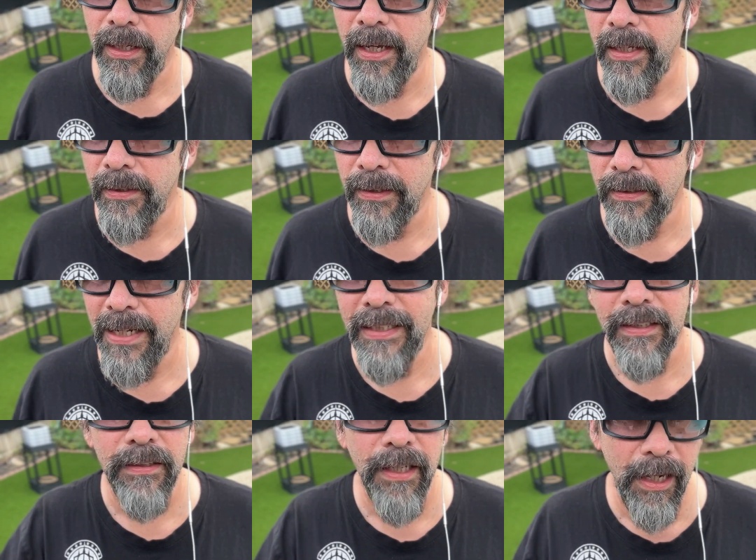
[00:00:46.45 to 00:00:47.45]
And at
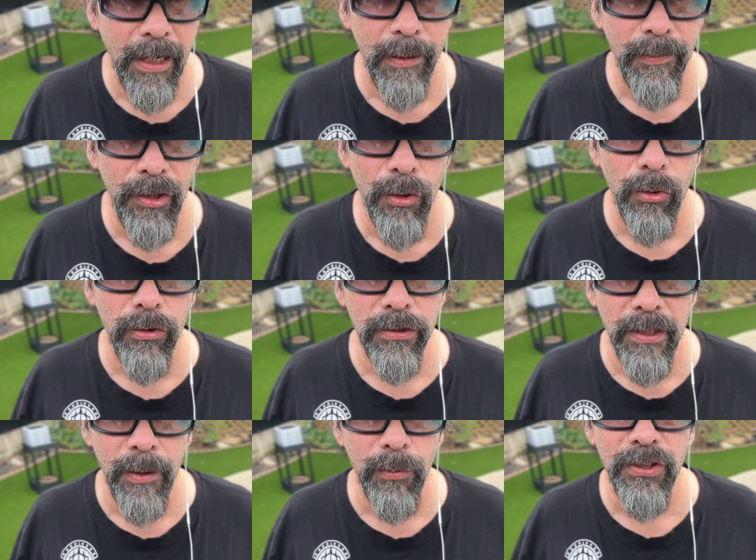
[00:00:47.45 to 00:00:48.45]
the time, the
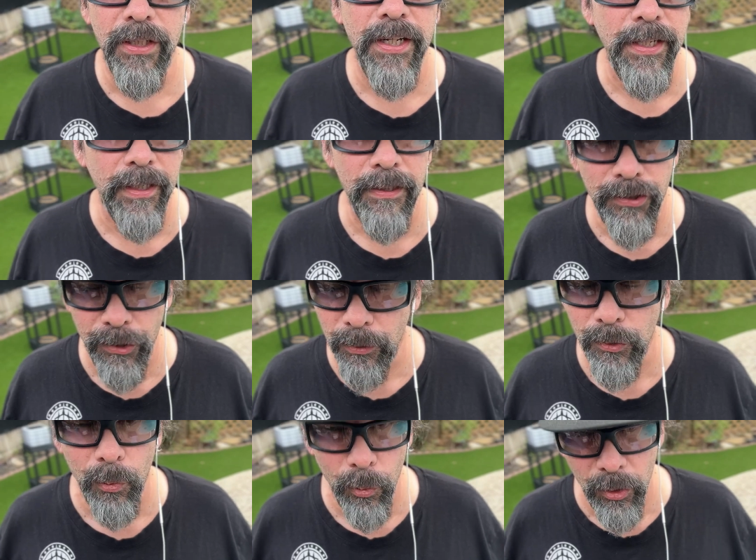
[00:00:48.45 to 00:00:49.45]
owner's name was Anita. She
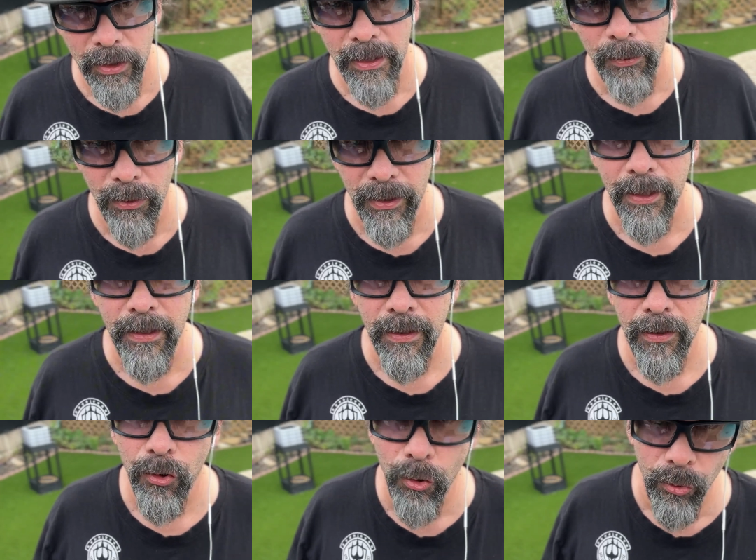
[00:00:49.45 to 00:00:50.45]
was really, really
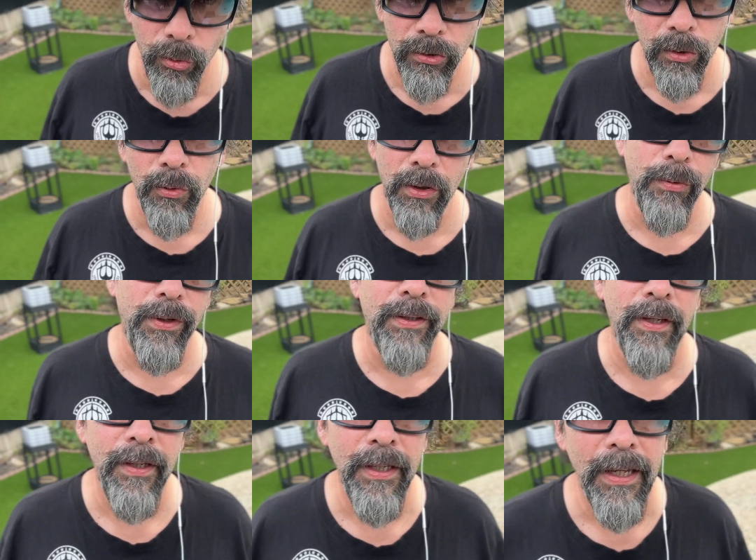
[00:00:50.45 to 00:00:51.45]
cool to work with.
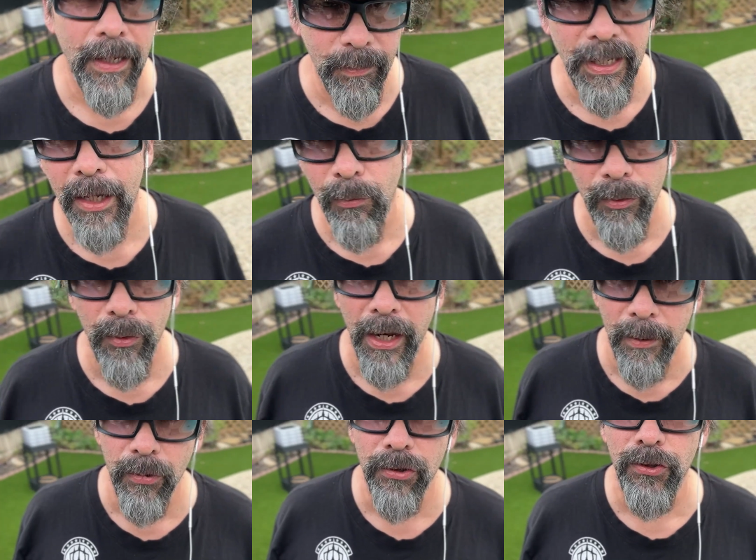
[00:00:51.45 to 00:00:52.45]
I'm glad we were
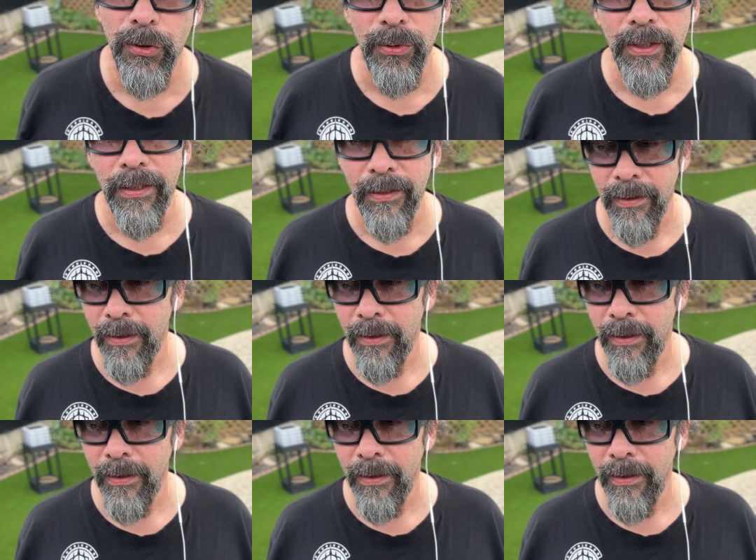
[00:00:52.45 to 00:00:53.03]
able to shoot there.